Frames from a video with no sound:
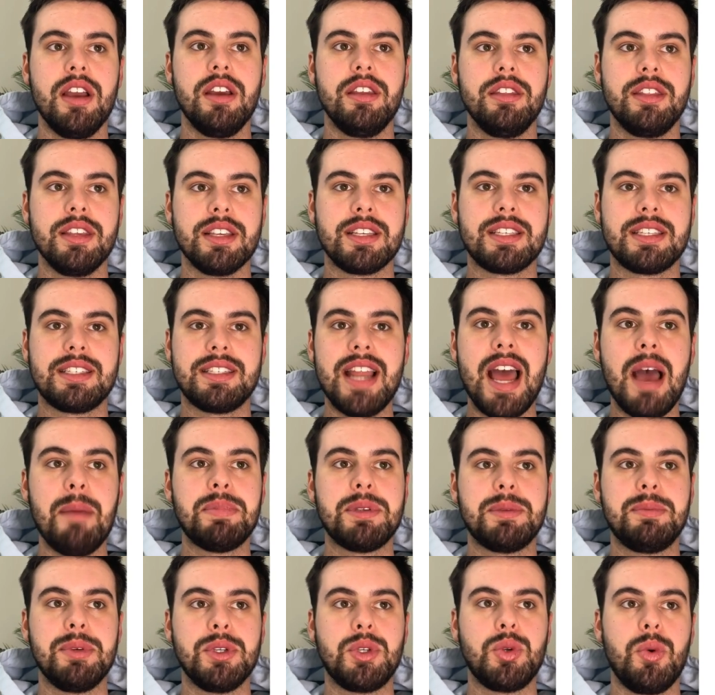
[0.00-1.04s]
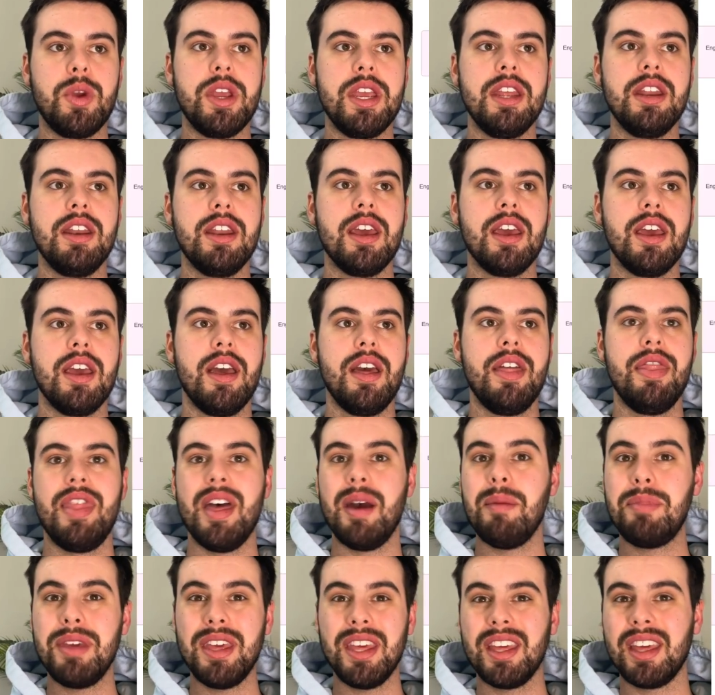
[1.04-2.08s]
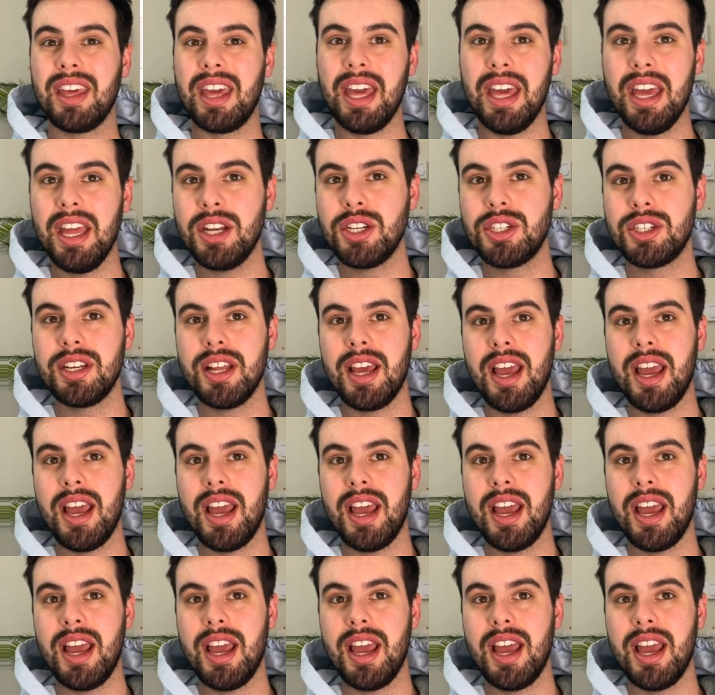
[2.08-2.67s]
the steps between them being engaged